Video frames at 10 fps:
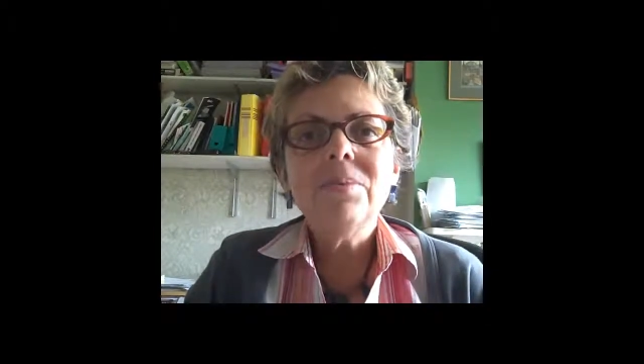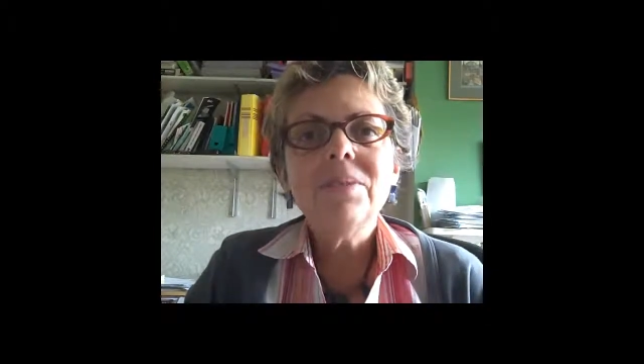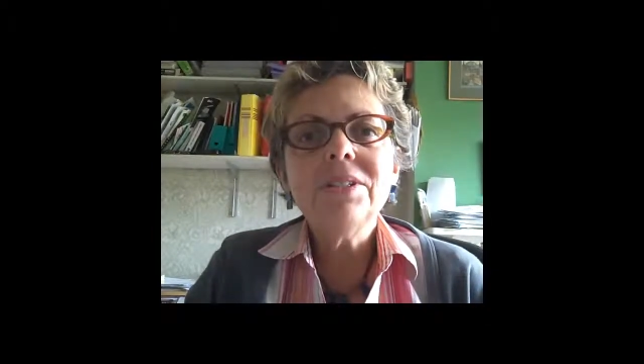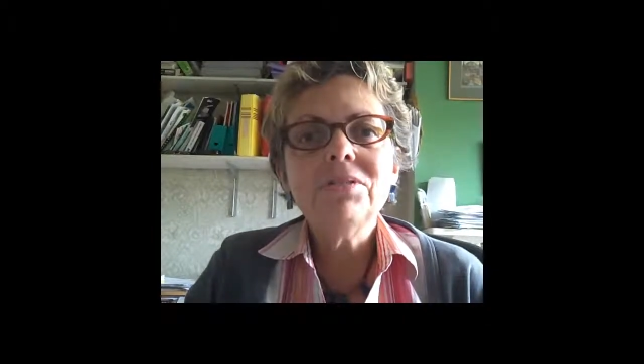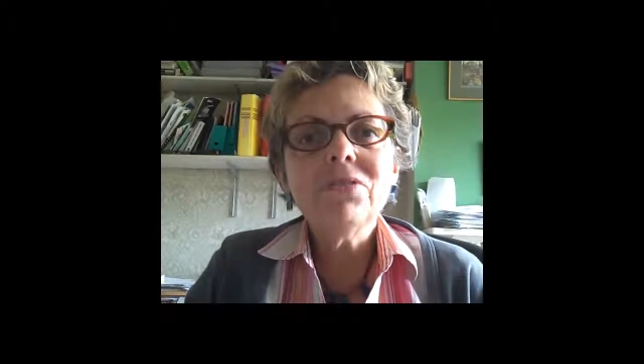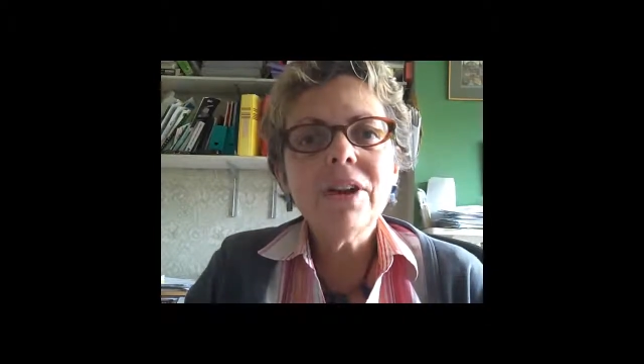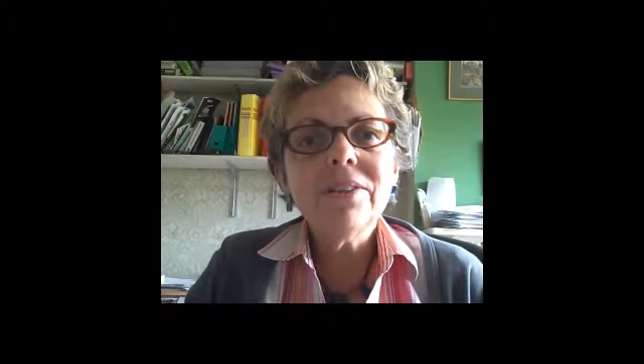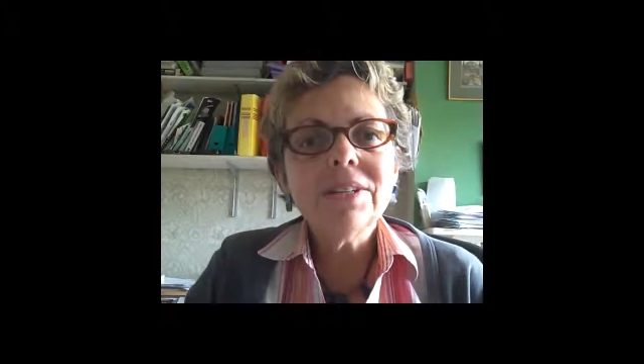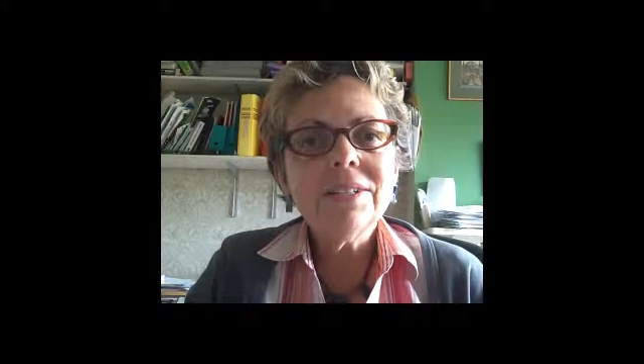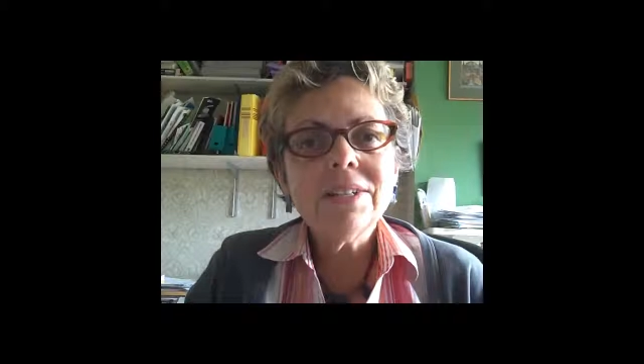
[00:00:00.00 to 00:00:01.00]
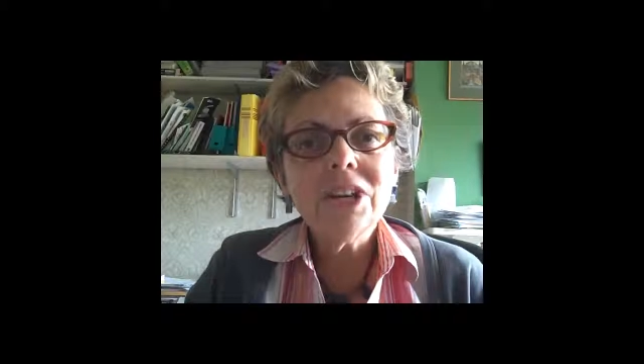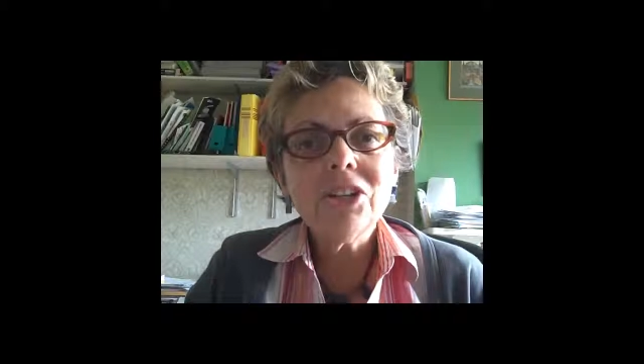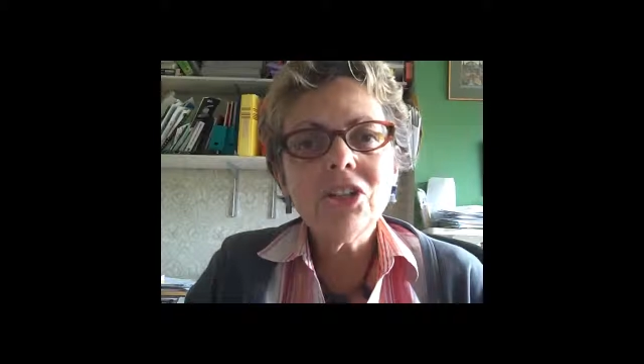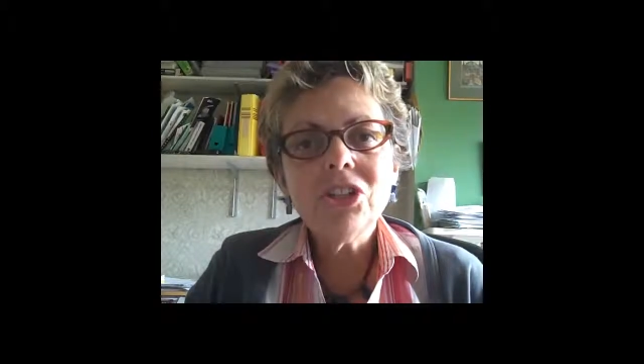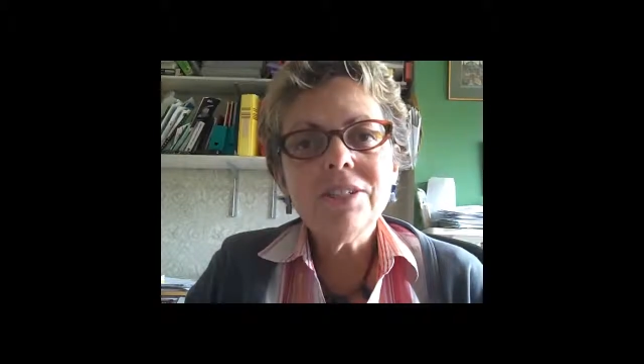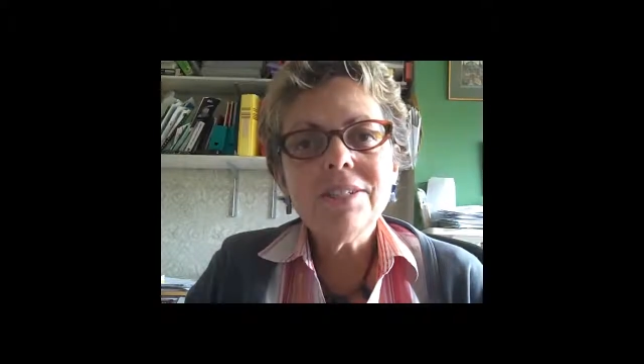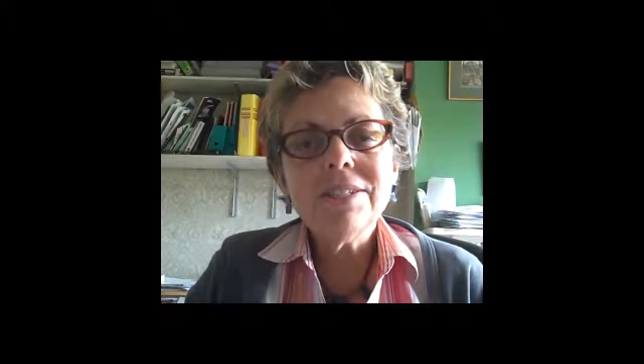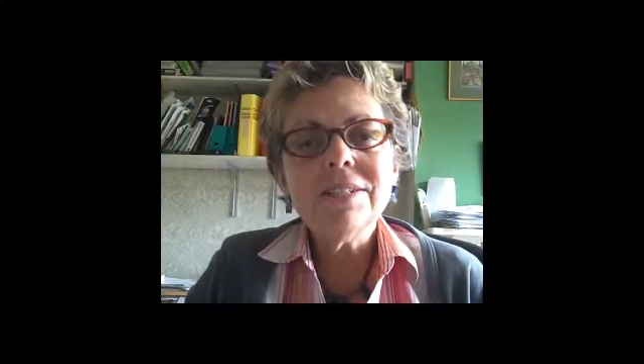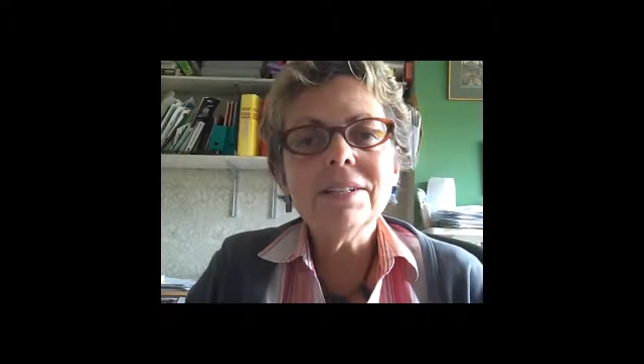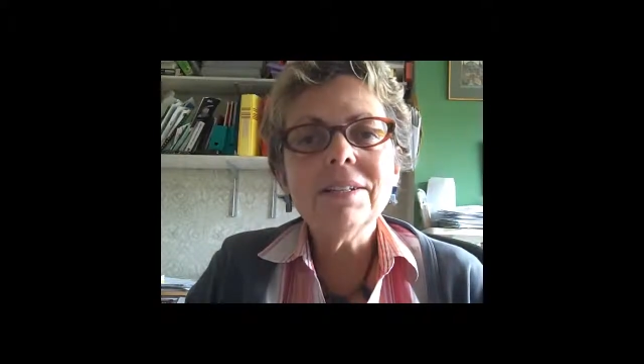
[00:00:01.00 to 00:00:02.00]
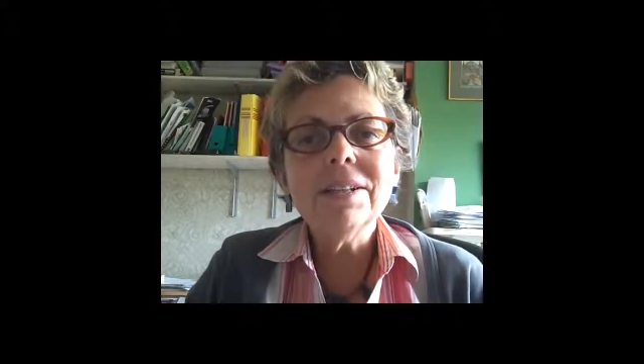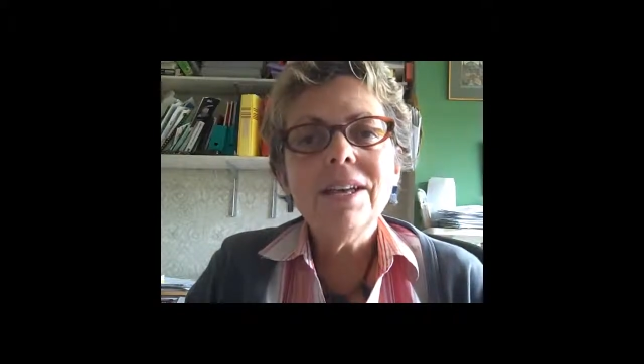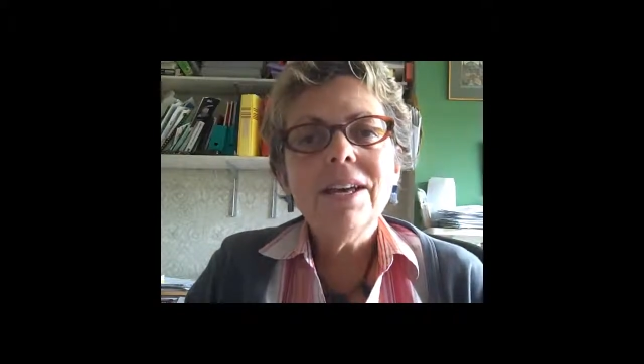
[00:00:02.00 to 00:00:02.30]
It's rather contentious still.